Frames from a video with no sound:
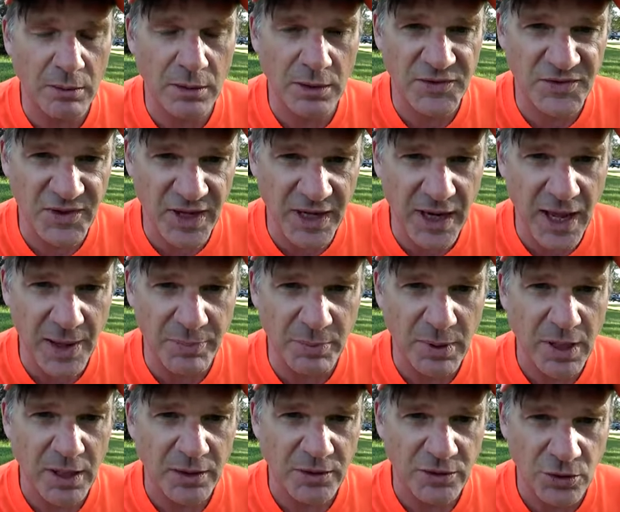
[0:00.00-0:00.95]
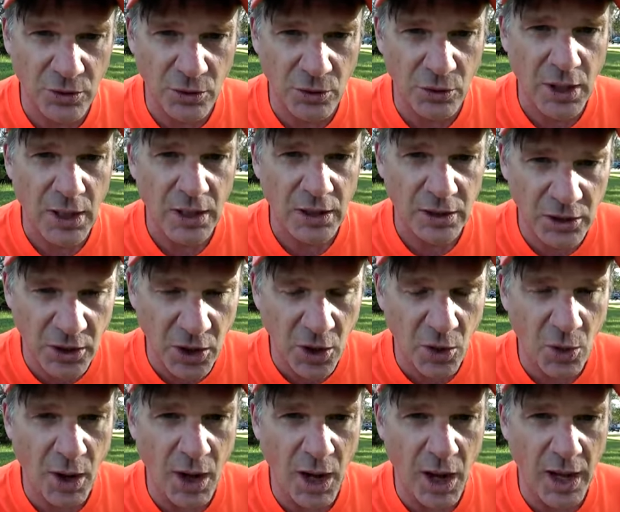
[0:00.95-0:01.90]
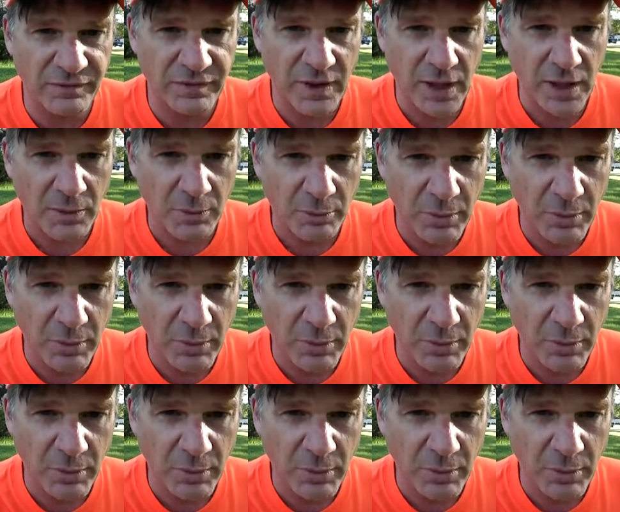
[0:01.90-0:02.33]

set up to go off